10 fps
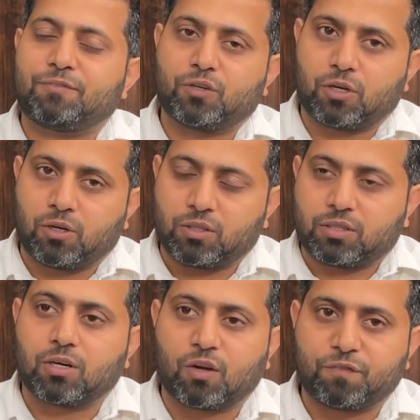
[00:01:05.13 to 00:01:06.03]
if you're on a
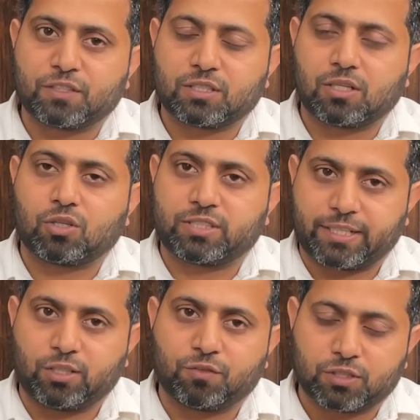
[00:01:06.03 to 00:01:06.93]
third officer or
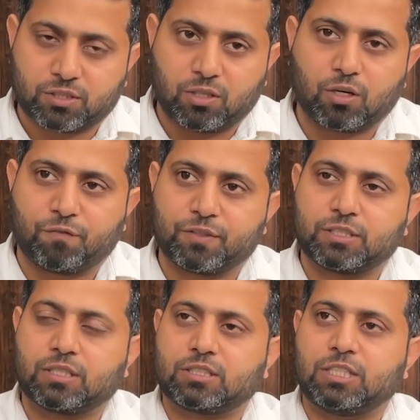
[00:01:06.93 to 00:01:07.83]
second officer, third
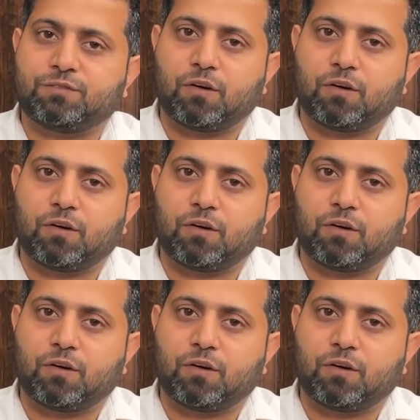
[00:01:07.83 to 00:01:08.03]
officer, chief